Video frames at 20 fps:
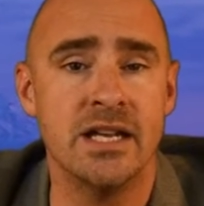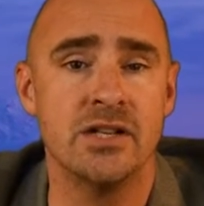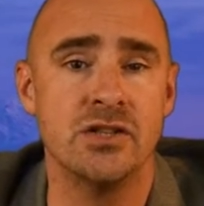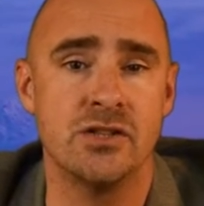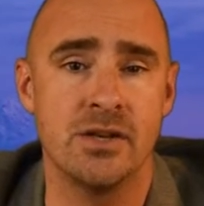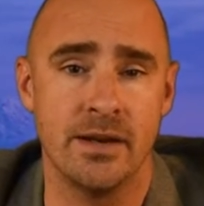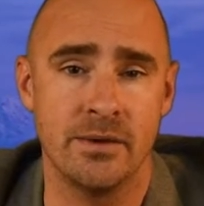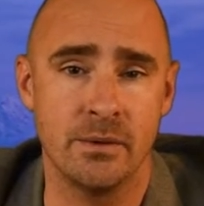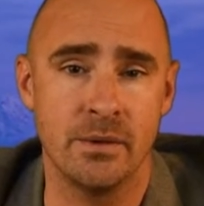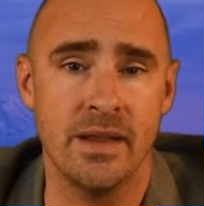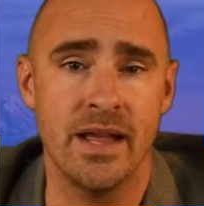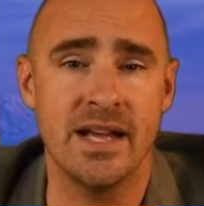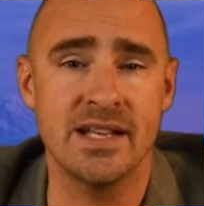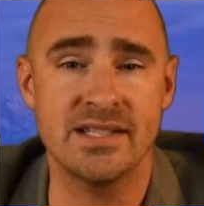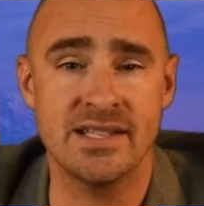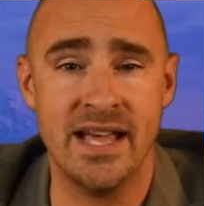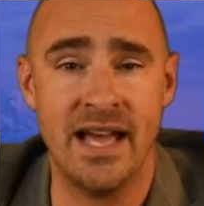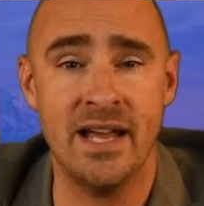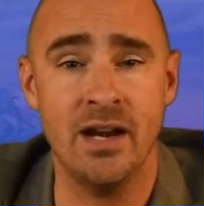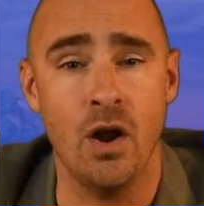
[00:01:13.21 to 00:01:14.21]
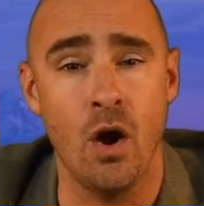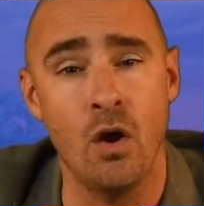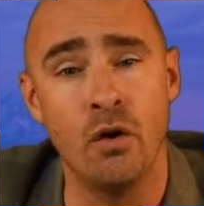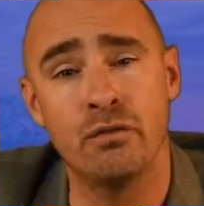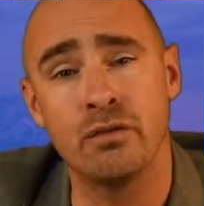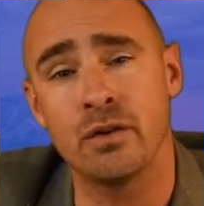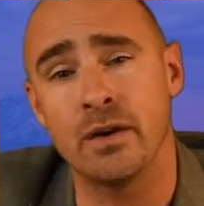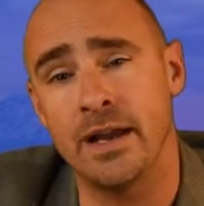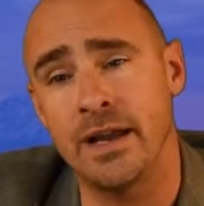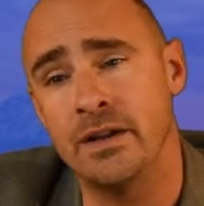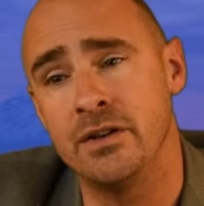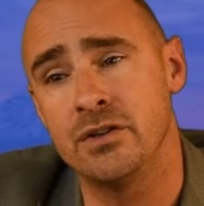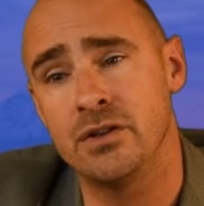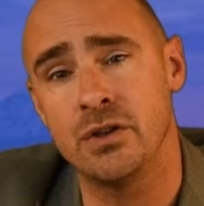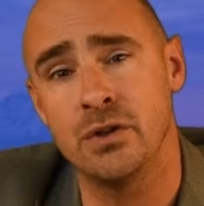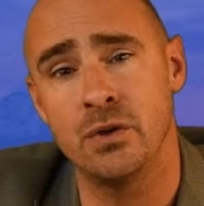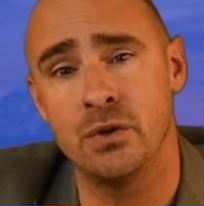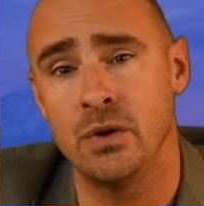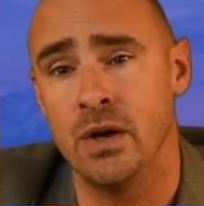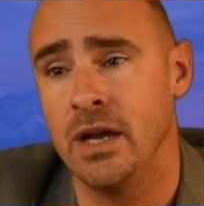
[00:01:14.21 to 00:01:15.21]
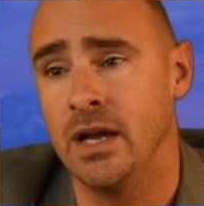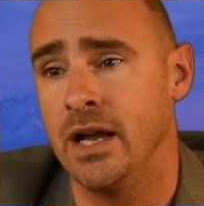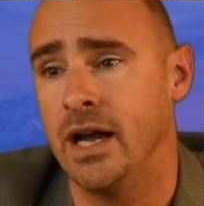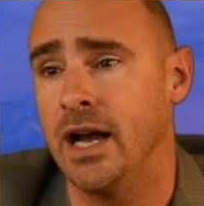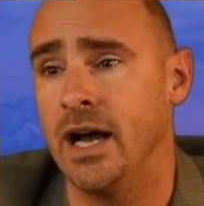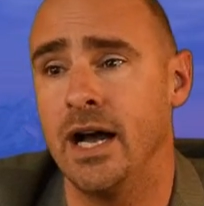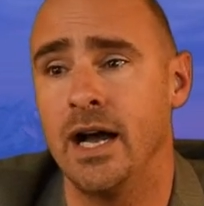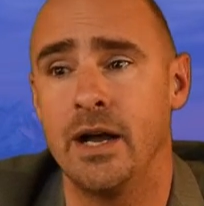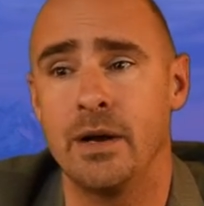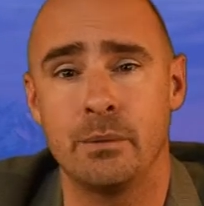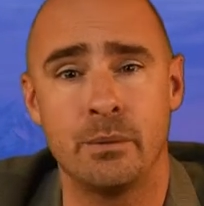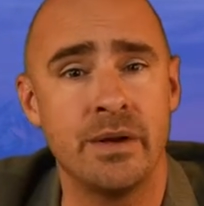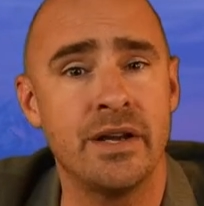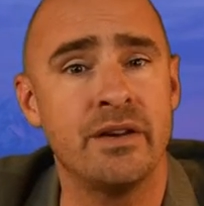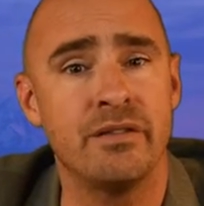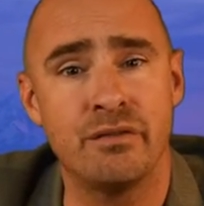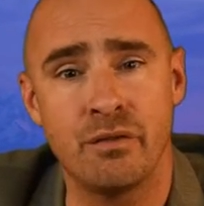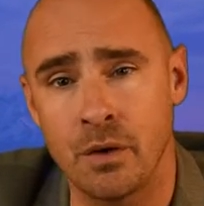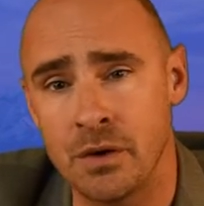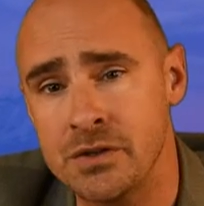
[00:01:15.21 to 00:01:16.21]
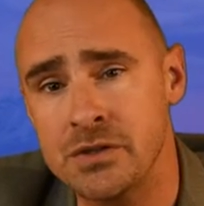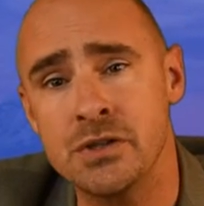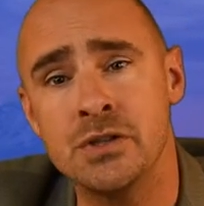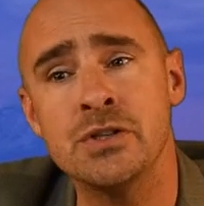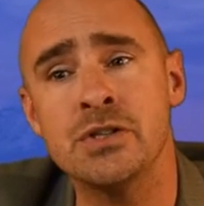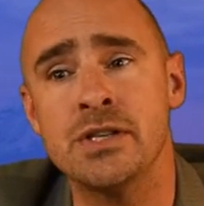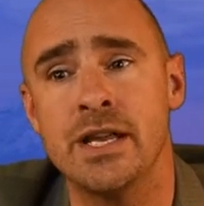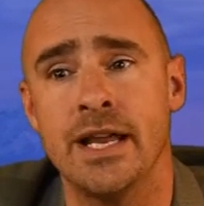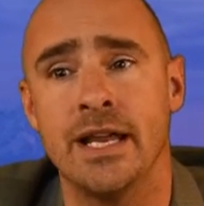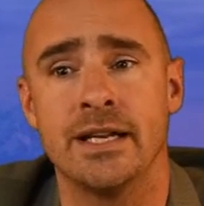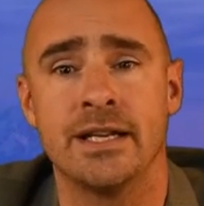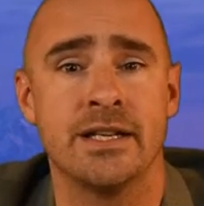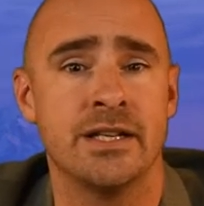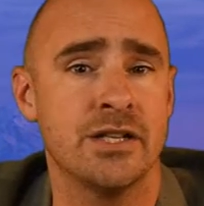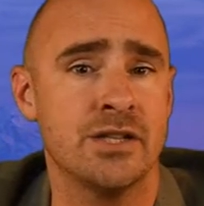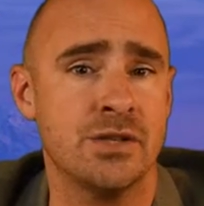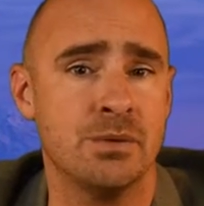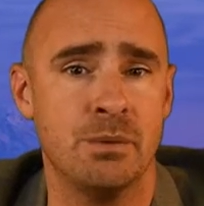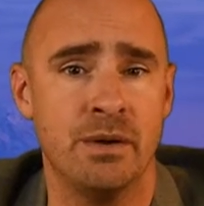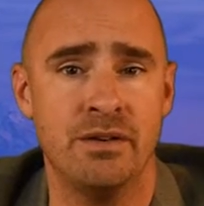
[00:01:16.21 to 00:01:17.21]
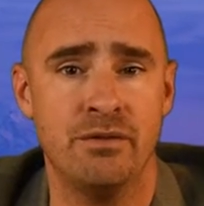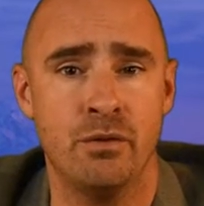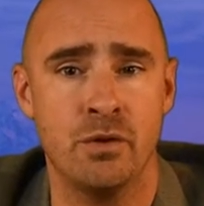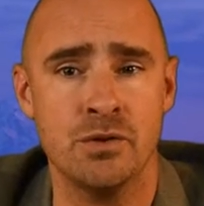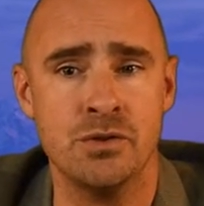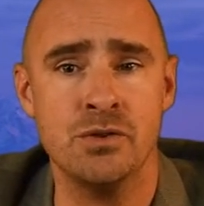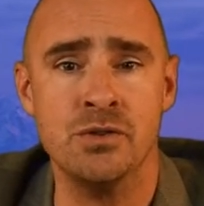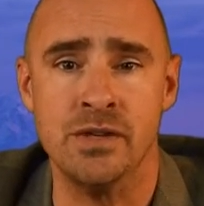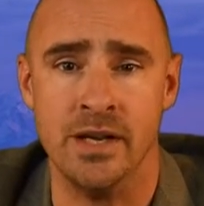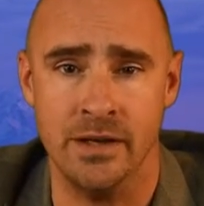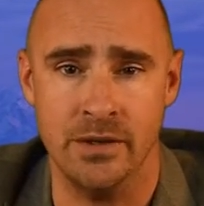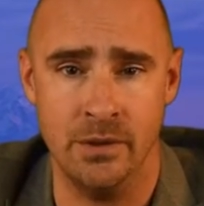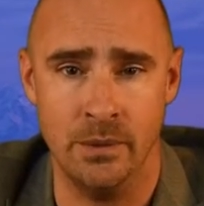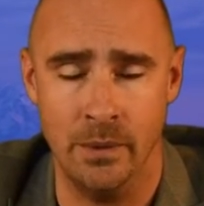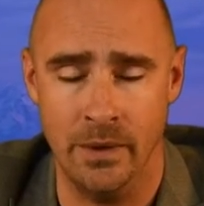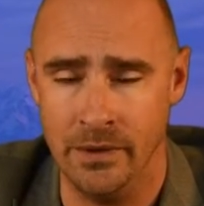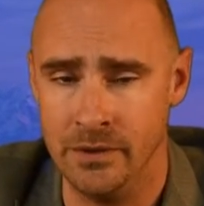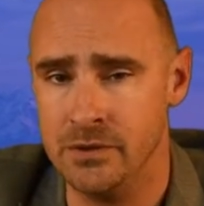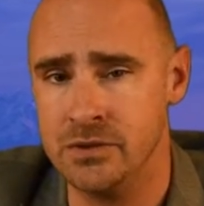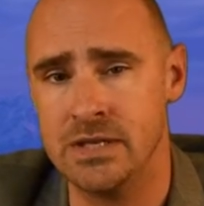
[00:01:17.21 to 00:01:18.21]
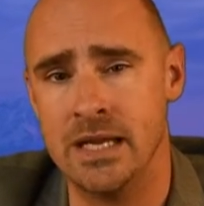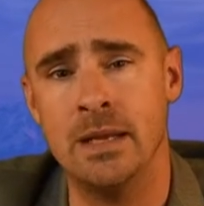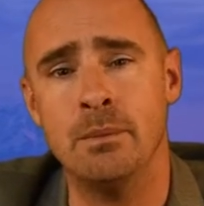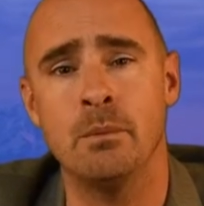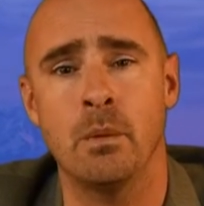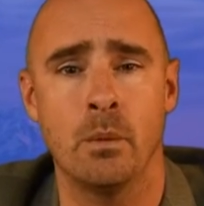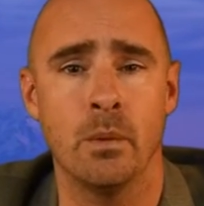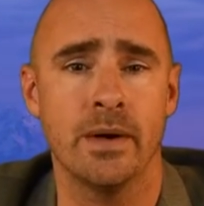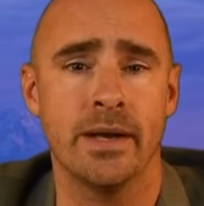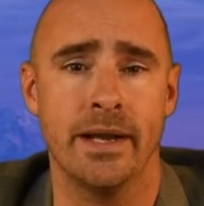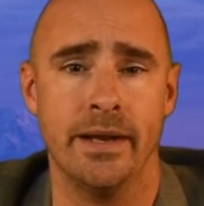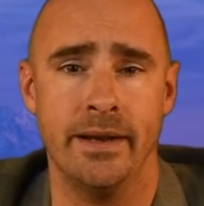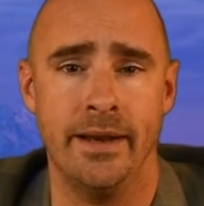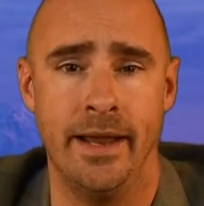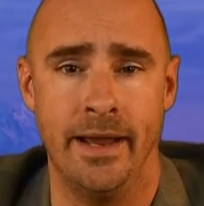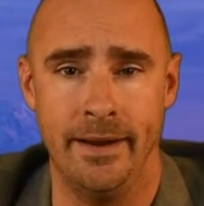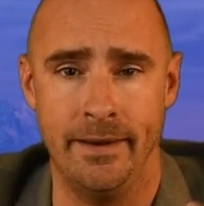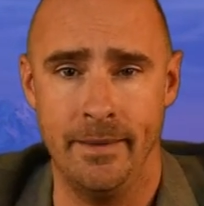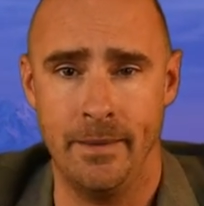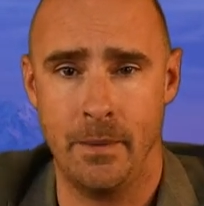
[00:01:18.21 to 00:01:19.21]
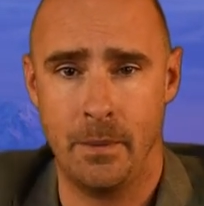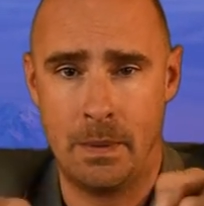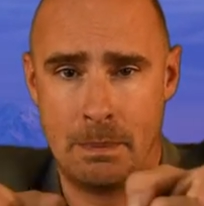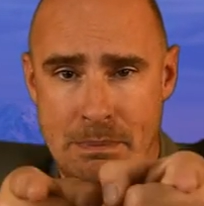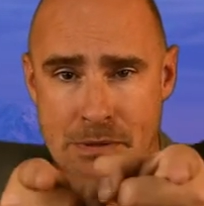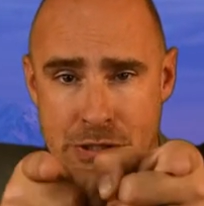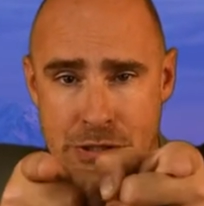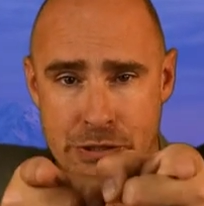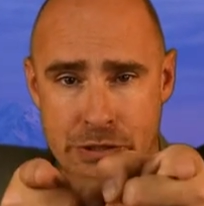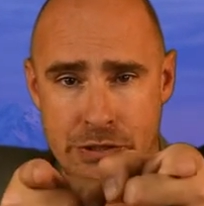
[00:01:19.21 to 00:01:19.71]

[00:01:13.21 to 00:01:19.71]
Generalize that over into uh, reinforcers and conditioned reinforcers, and you understand what we're getting at.